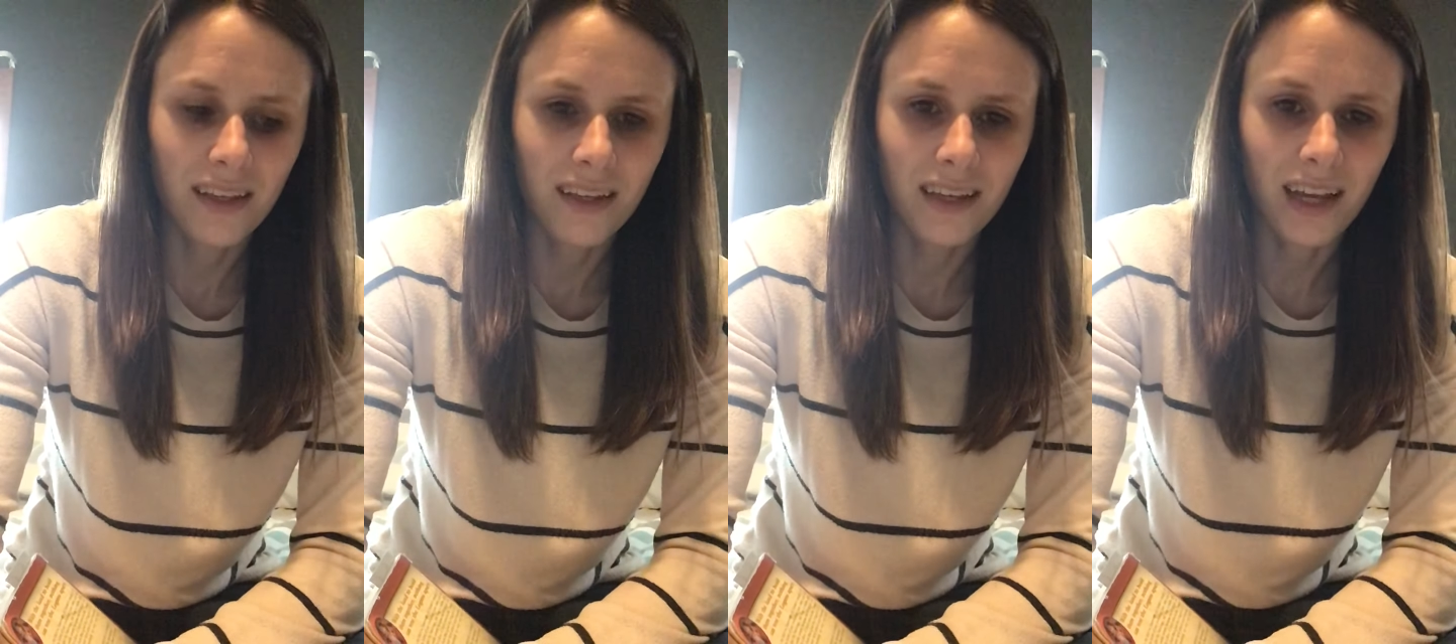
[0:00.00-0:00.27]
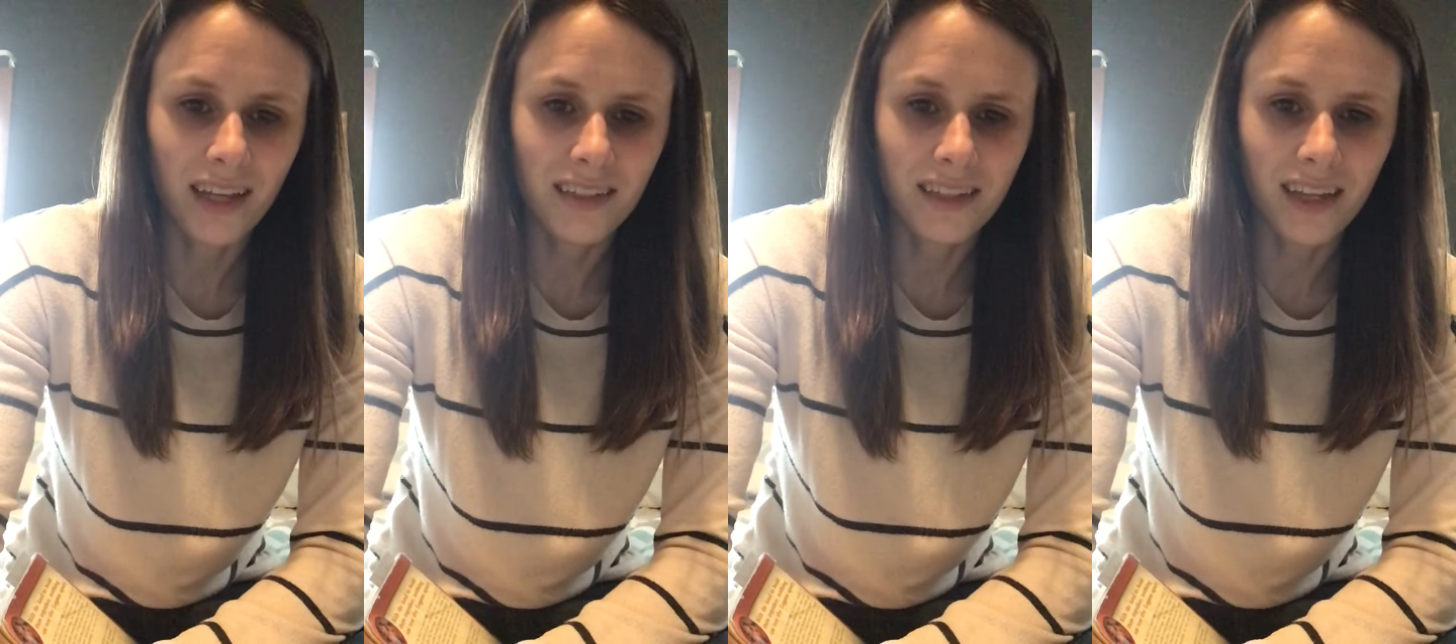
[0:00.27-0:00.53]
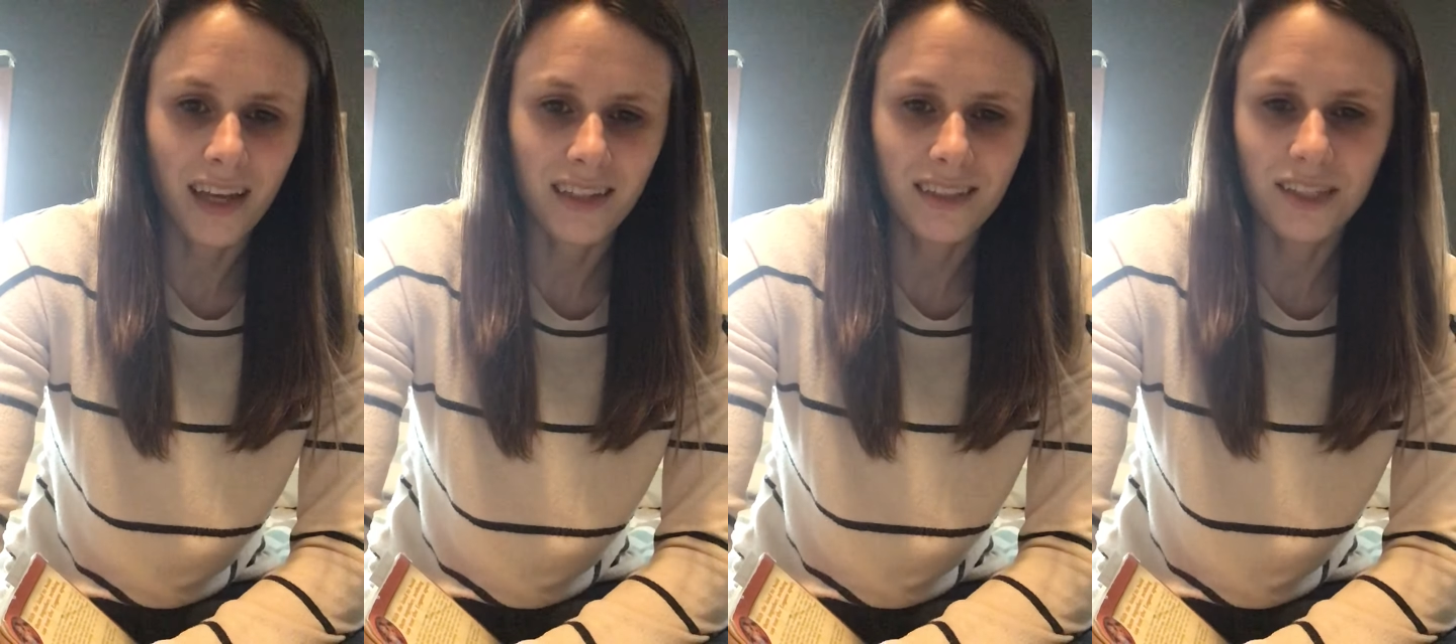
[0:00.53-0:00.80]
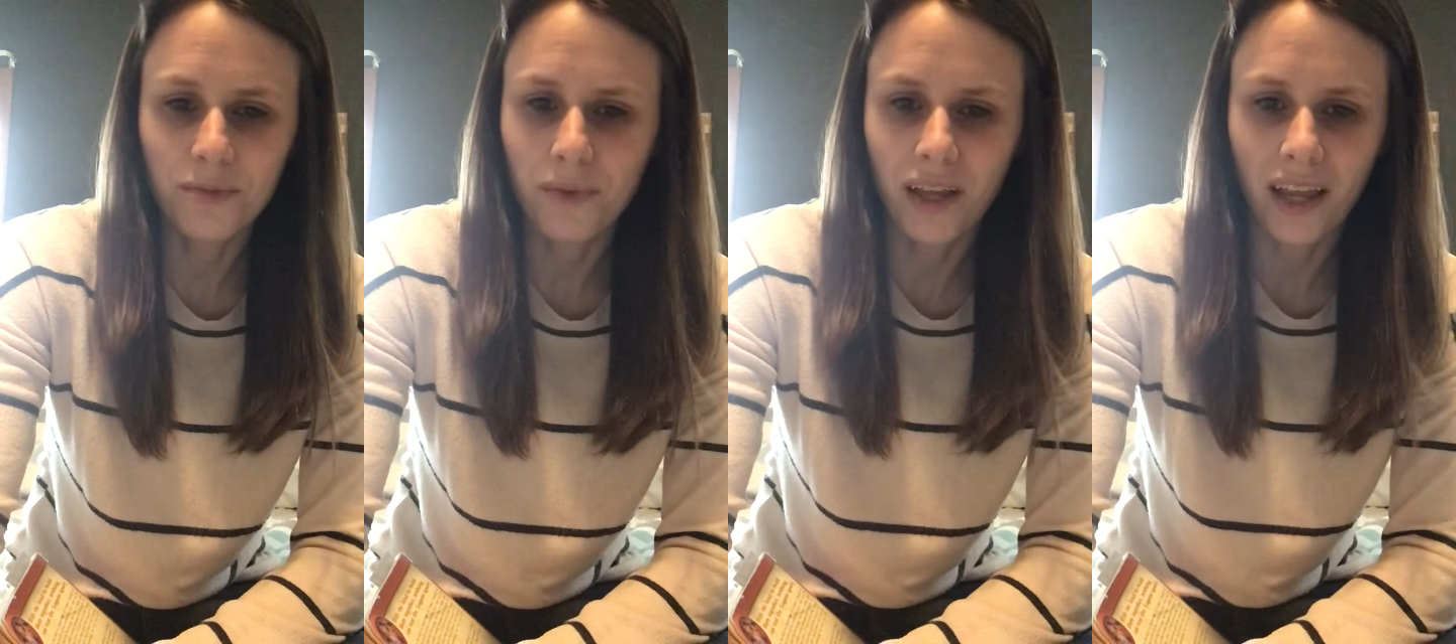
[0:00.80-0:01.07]
Cassie has
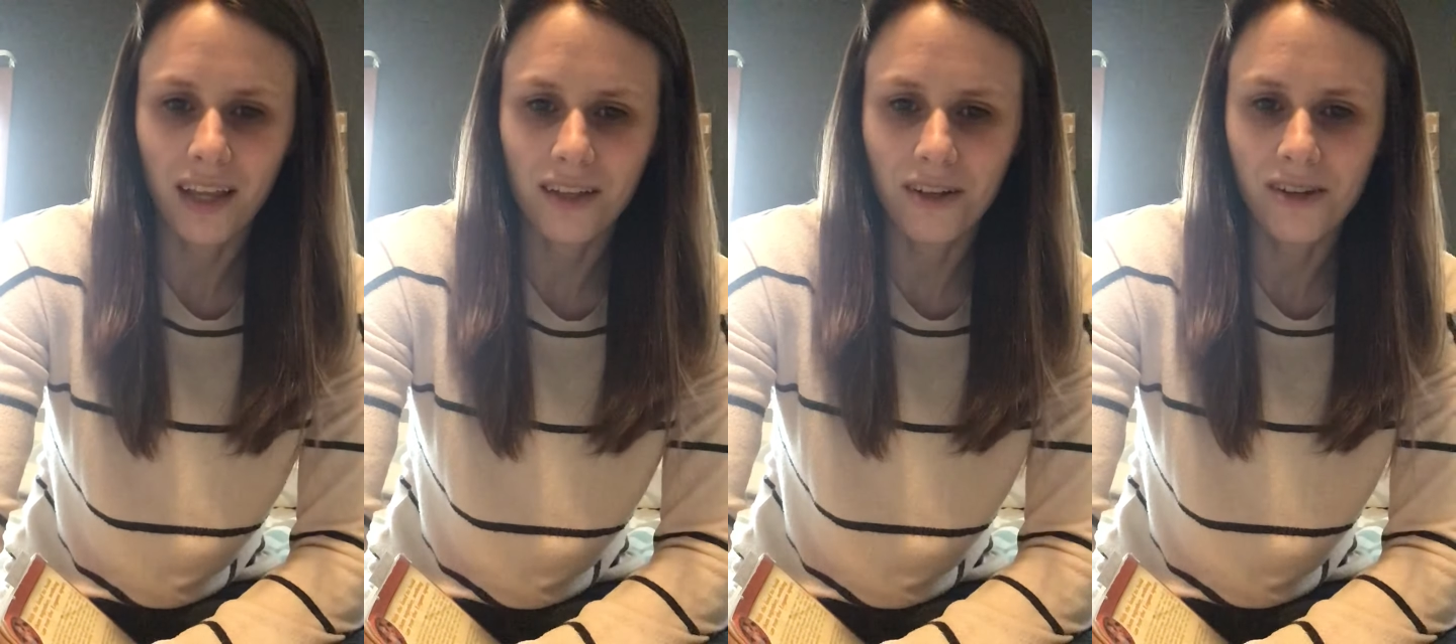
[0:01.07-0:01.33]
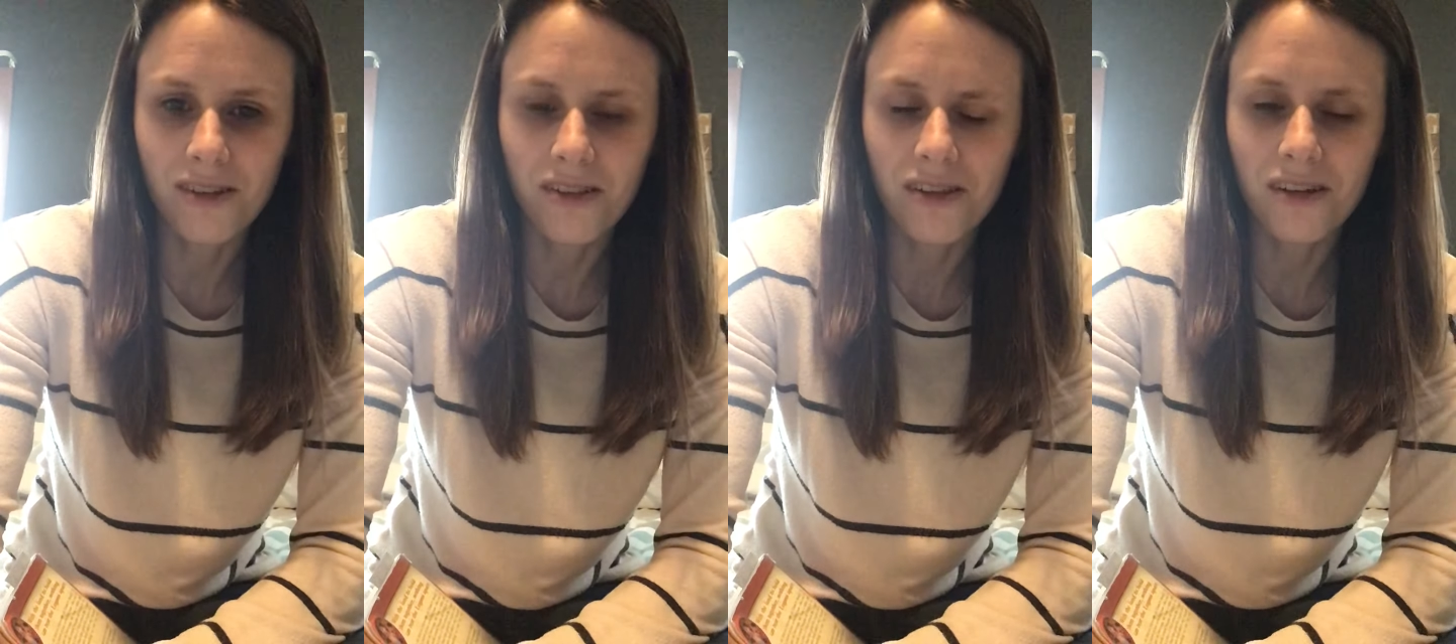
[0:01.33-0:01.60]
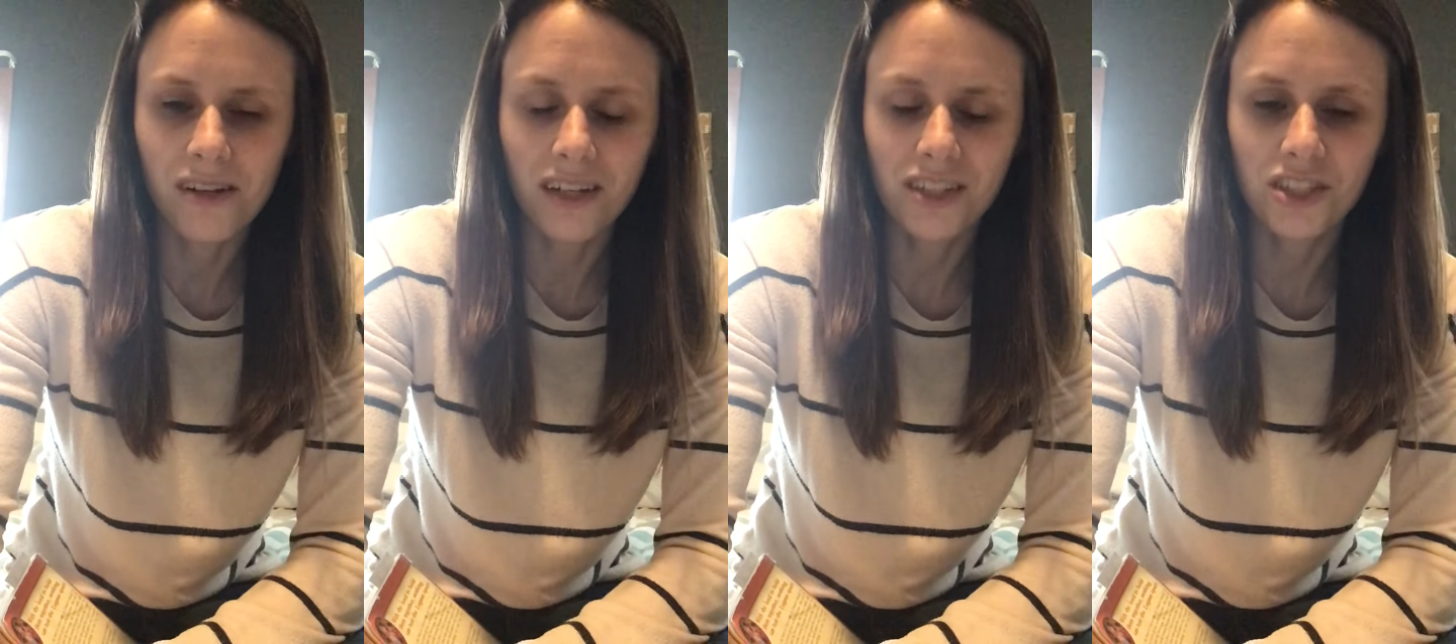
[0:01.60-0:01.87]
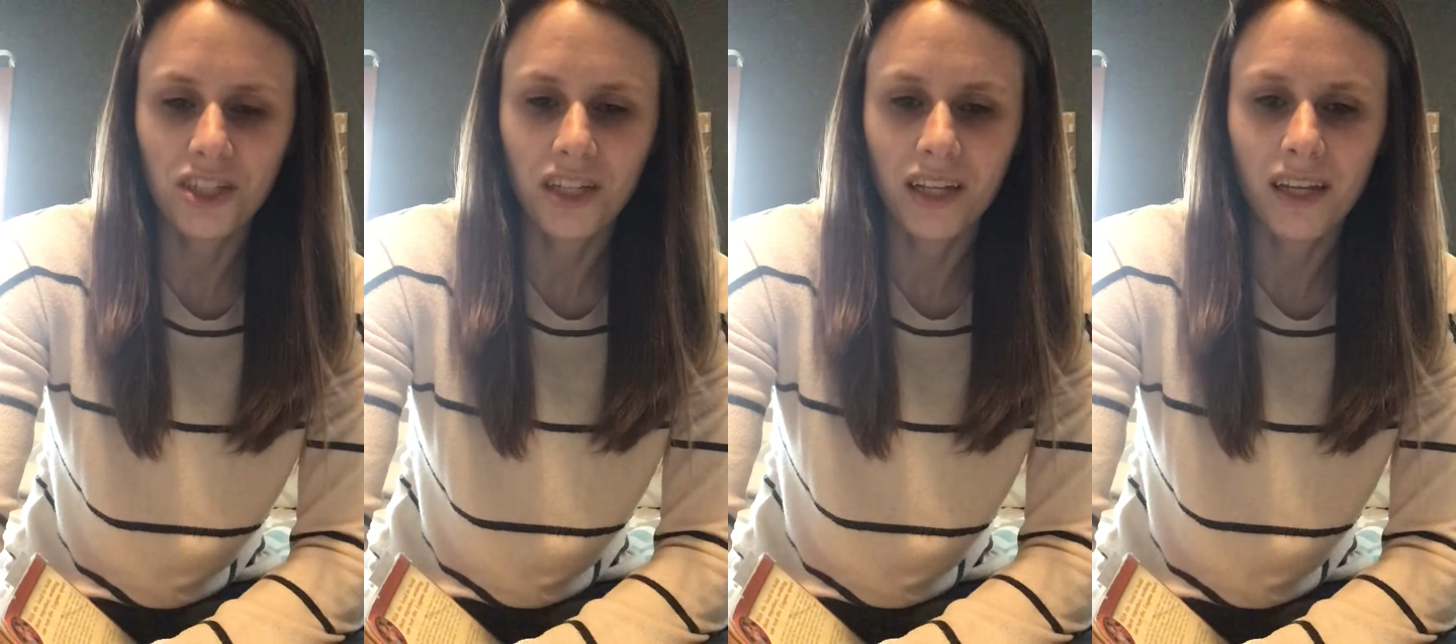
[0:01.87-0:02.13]
this plan all along, and
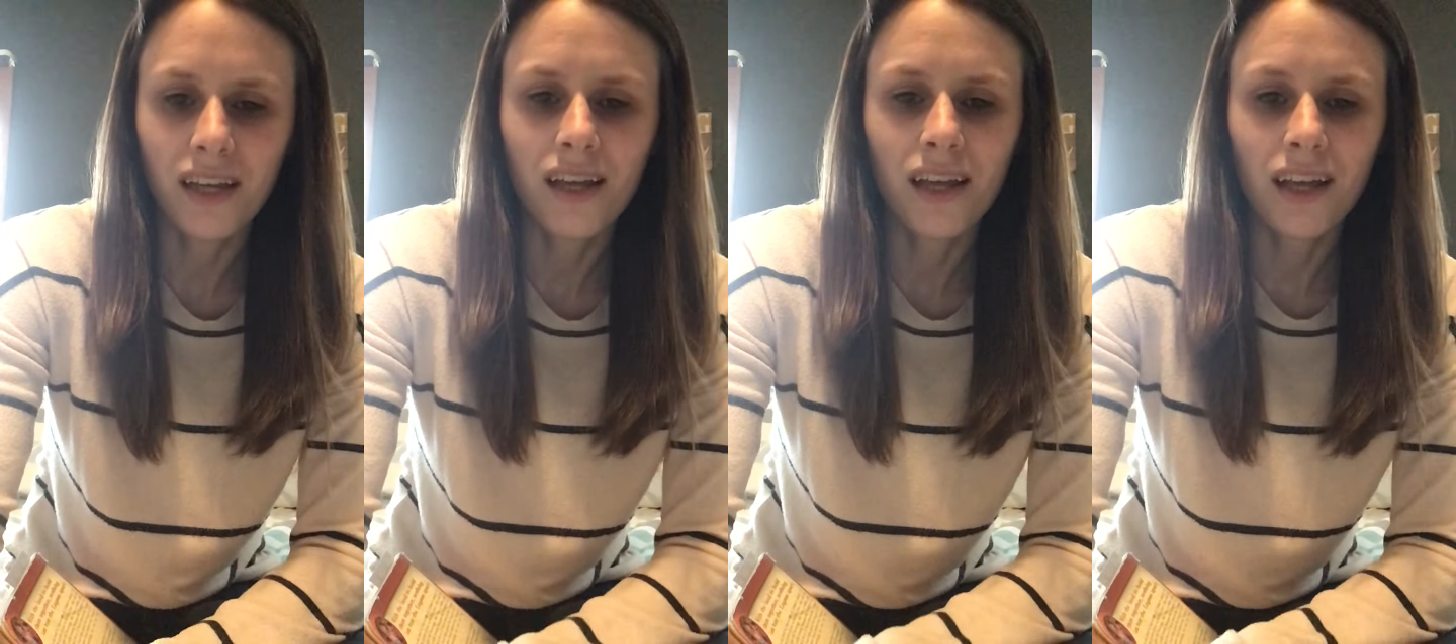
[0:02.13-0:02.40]
she